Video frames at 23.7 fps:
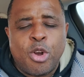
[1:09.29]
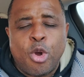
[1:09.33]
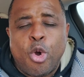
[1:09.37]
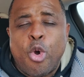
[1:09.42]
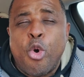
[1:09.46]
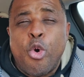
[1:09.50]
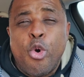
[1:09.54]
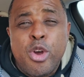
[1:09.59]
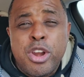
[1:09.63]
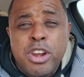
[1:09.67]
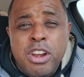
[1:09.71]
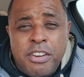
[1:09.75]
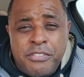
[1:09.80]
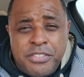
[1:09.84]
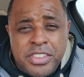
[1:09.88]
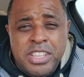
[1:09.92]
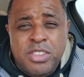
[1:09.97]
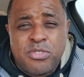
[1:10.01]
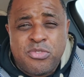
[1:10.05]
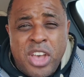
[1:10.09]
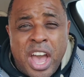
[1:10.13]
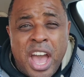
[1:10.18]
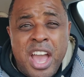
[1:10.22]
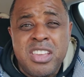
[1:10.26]
a quarter of
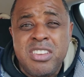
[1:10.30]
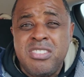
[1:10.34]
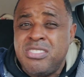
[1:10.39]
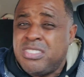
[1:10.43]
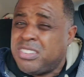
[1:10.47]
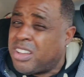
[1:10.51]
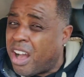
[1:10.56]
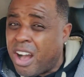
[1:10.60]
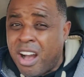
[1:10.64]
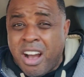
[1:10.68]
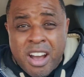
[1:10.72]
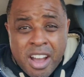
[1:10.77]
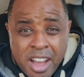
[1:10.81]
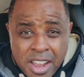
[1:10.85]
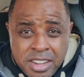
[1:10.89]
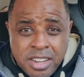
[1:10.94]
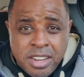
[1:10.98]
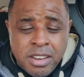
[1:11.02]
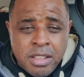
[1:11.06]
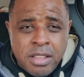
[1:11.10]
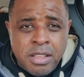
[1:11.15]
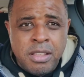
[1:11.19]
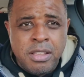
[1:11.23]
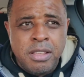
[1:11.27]
its value
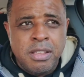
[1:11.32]
gone.